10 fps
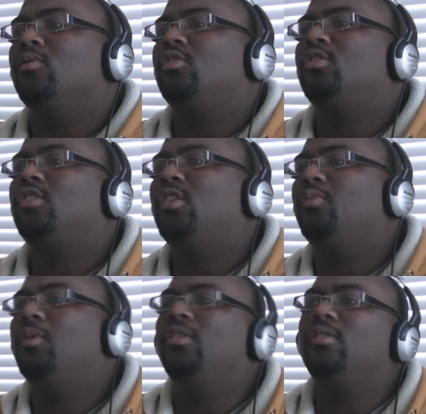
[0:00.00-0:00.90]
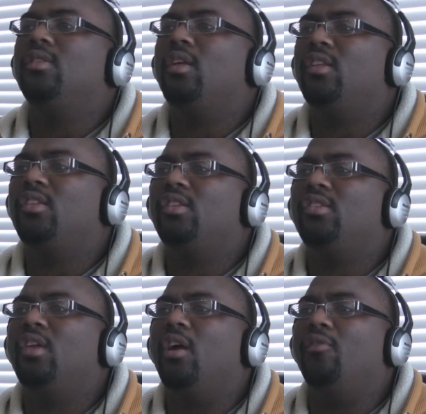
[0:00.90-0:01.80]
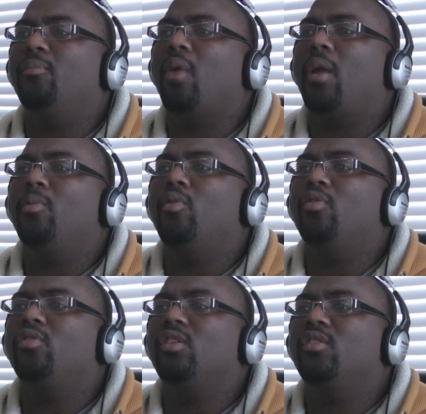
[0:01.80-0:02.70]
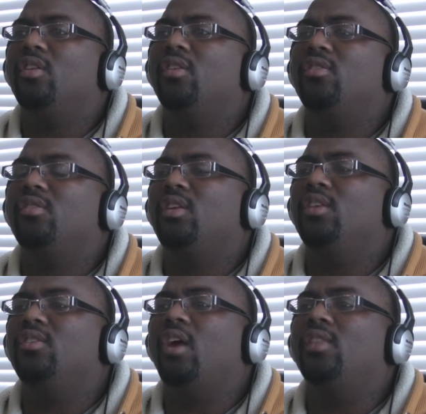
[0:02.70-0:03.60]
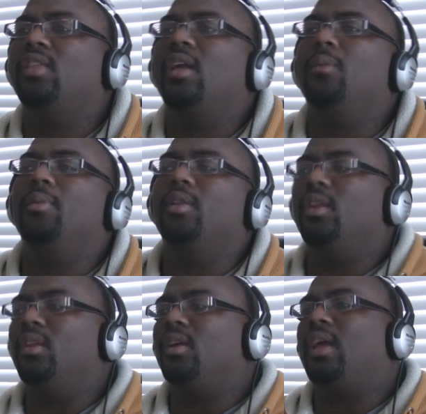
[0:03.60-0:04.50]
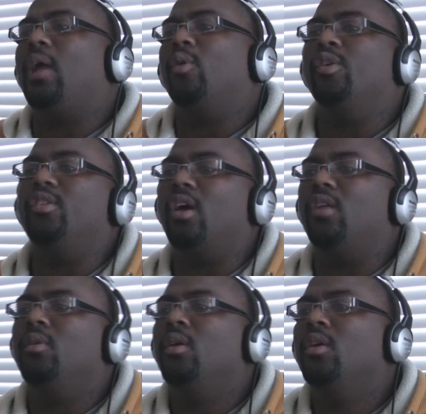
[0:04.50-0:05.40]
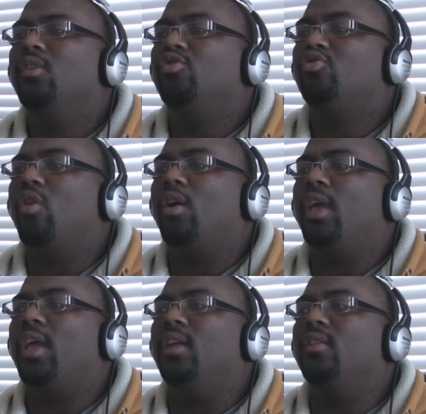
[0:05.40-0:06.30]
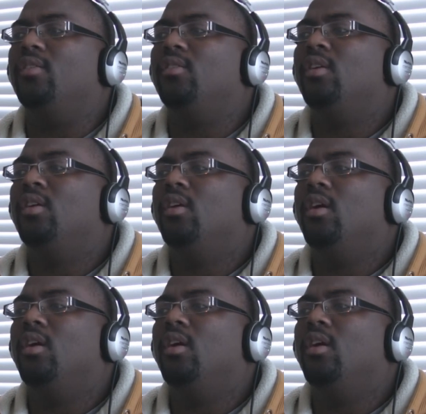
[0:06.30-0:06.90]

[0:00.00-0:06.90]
This one's it's tough. Brian Bowles he's got that ability to counter. He's got strong hands.